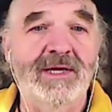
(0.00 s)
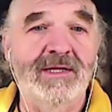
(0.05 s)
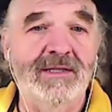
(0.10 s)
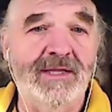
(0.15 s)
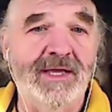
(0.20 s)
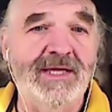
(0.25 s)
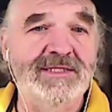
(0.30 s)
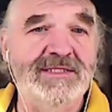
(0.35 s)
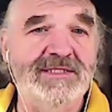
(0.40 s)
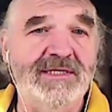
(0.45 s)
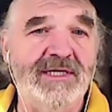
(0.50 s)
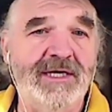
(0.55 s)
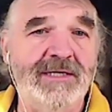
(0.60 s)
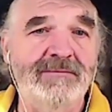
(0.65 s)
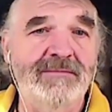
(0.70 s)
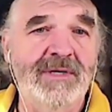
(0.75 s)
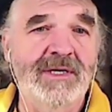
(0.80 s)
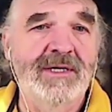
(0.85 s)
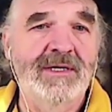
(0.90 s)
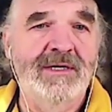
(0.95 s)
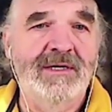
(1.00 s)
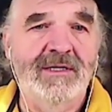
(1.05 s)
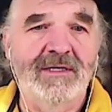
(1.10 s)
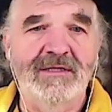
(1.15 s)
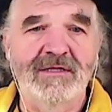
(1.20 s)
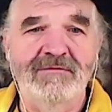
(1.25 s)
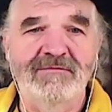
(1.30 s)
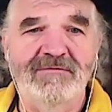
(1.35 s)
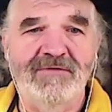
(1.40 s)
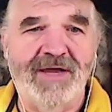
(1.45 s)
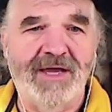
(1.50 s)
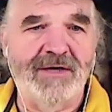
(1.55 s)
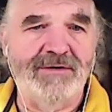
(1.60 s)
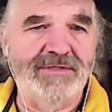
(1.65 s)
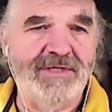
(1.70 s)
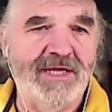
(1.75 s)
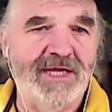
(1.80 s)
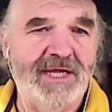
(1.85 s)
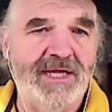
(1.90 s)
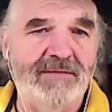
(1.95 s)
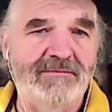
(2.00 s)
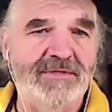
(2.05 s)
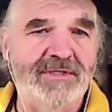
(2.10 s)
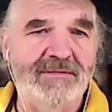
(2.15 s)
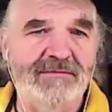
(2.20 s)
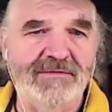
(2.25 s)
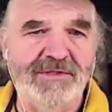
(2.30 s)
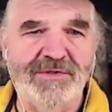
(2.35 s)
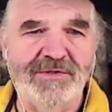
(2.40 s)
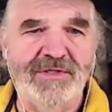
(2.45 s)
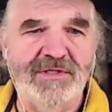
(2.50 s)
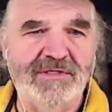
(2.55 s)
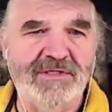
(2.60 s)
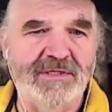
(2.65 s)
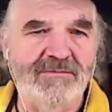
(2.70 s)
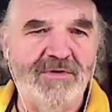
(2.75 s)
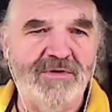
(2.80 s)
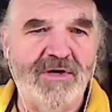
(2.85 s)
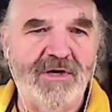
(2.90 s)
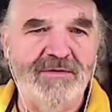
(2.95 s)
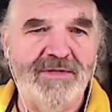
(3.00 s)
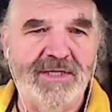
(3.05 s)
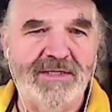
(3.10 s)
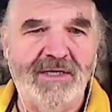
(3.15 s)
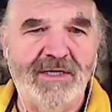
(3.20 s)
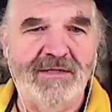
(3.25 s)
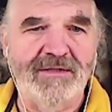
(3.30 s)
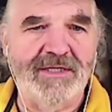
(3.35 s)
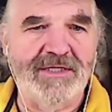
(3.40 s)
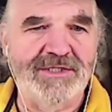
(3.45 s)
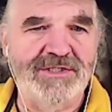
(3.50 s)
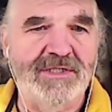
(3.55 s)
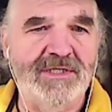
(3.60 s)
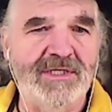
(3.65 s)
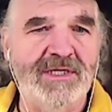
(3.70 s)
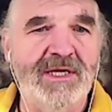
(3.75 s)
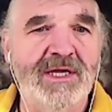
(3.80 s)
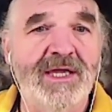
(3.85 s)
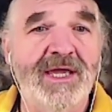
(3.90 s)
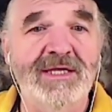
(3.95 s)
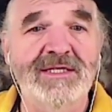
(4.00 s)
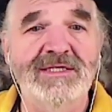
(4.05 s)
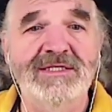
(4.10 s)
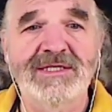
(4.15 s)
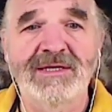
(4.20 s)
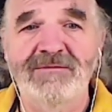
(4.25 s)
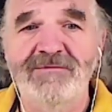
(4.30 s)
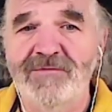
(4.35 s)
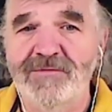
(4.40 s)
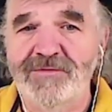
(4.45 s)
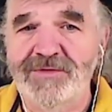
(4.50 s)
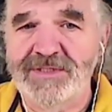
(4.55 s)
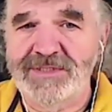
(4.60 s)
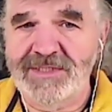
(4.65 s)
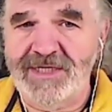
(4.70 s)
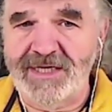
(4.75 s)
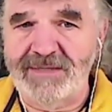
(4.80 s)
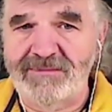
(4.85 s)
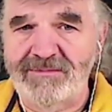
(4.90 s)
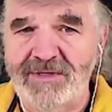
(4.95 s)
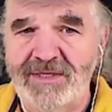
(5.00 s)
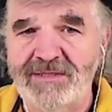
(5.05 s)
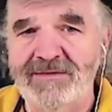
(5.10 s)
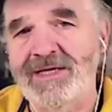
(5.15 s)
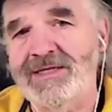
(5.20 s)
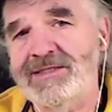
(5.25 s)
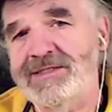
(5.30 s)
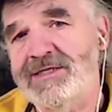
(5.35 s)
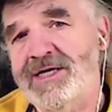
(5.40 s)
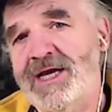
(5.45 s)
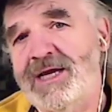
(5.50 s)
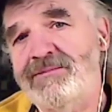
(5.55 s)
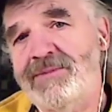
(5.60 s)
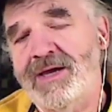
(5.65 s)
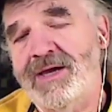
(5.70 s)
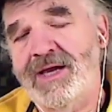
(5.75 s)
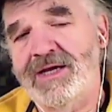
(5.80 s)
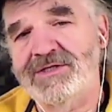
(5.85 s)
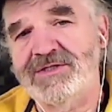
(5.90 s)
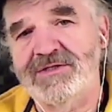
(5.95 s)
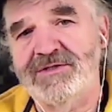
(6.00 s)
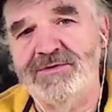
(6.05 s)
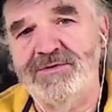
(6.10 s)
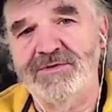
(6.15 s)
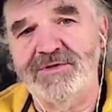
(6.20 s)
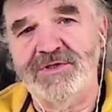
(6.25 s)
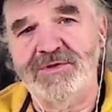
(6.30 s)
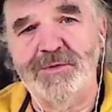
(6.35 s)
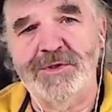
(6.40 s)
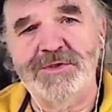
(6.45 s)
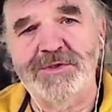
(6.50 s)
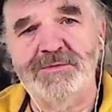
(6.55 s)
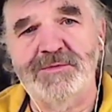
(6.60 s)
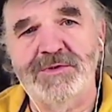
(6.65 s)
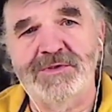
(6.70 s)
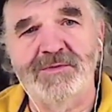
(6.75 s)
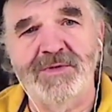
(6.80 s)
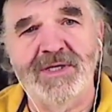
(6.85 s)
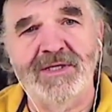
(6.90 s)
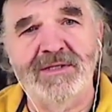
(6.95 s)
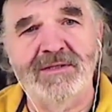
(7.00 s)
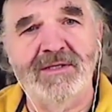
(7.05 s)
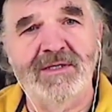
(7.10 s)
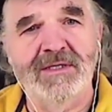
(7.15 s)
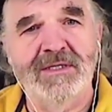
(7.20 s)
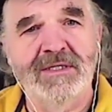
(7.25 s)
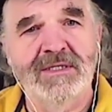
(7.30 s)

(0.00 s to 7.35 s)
out last time. The file name, the unit number, all that junk, except for the type. And that type I actually do a switch between